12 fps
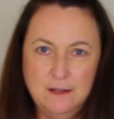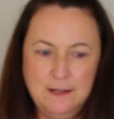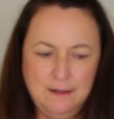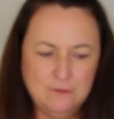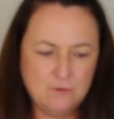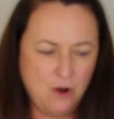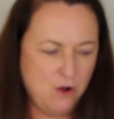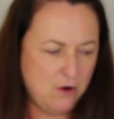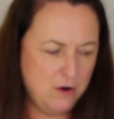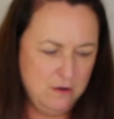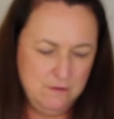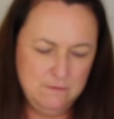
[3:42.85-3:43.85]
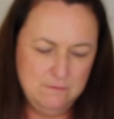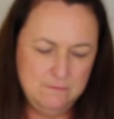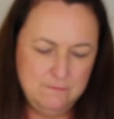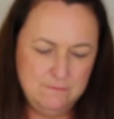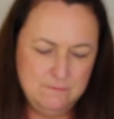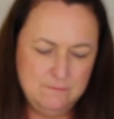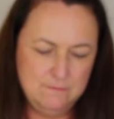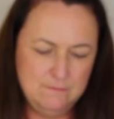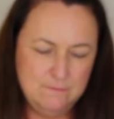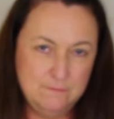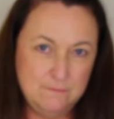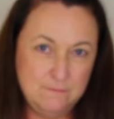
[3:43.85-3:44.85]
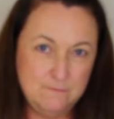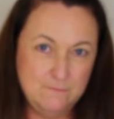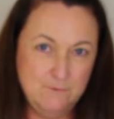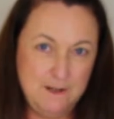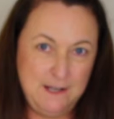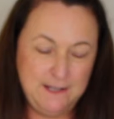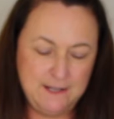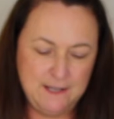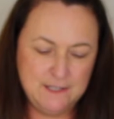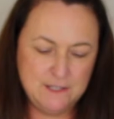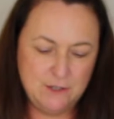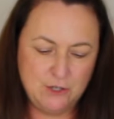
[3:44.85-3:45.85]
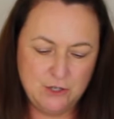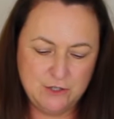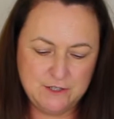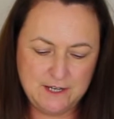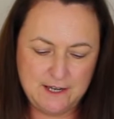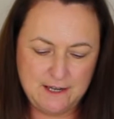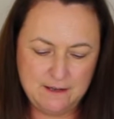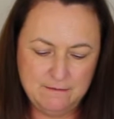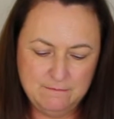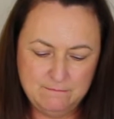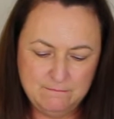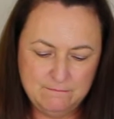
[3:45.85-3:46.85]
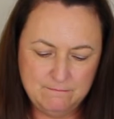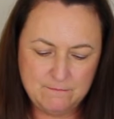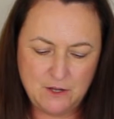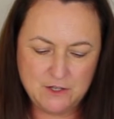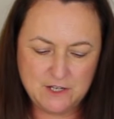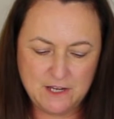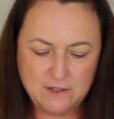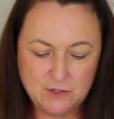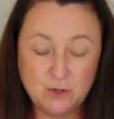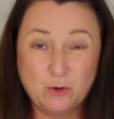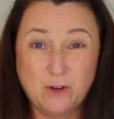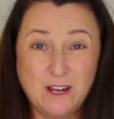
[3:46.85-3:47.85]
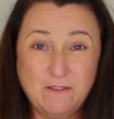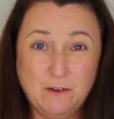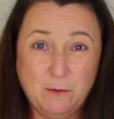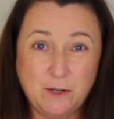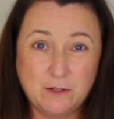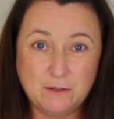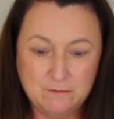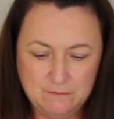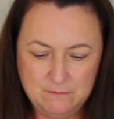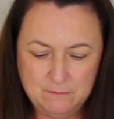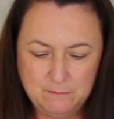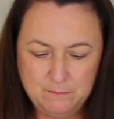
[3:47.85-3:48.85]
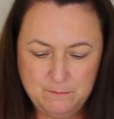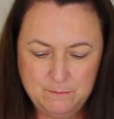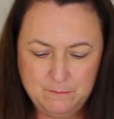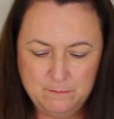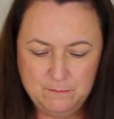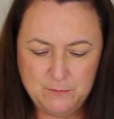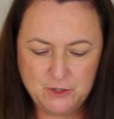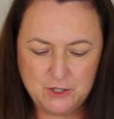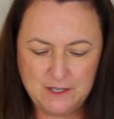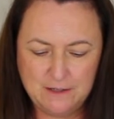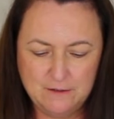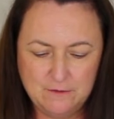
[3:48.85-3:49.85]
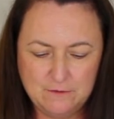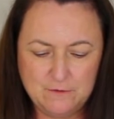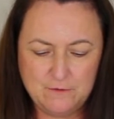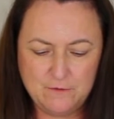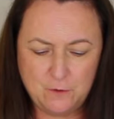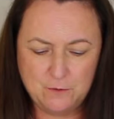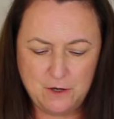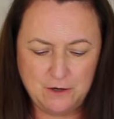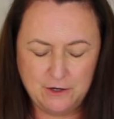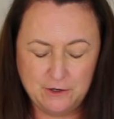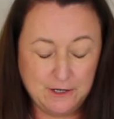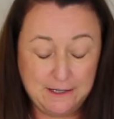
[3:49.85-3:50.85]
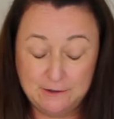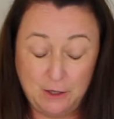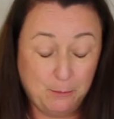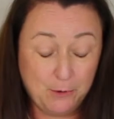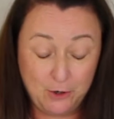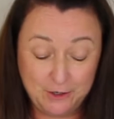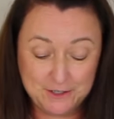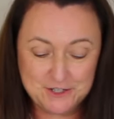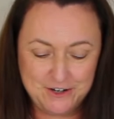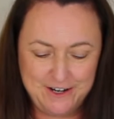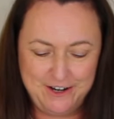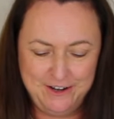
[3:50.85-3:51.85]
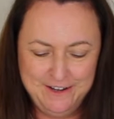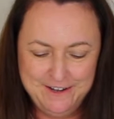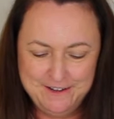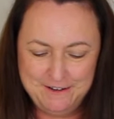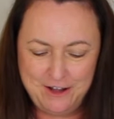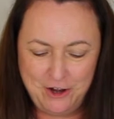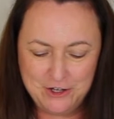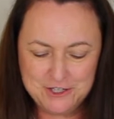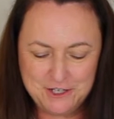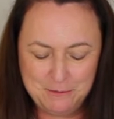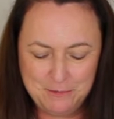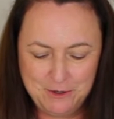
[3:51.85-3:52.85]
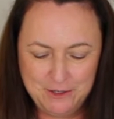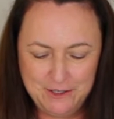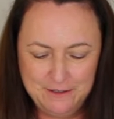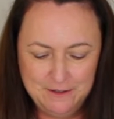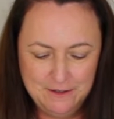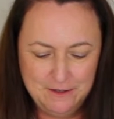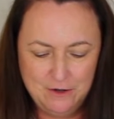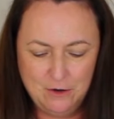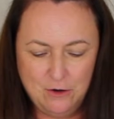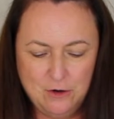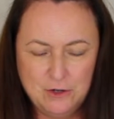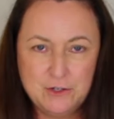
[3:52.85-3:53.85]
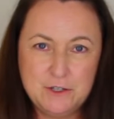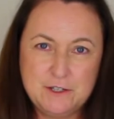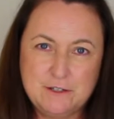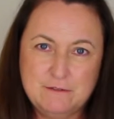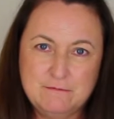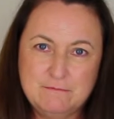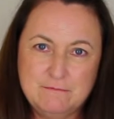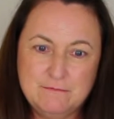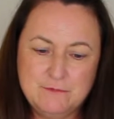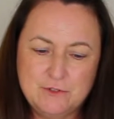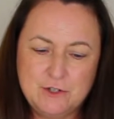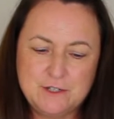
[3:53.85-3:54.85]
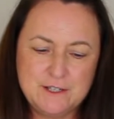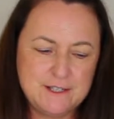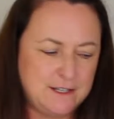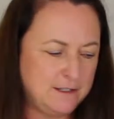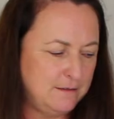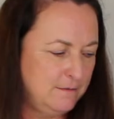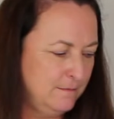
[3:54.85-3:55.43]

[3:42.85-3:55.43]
Little rock. Really nice. You could, outside the door even, you could put your little phone or your little number on it, sorry, a house number on it, or just to sit.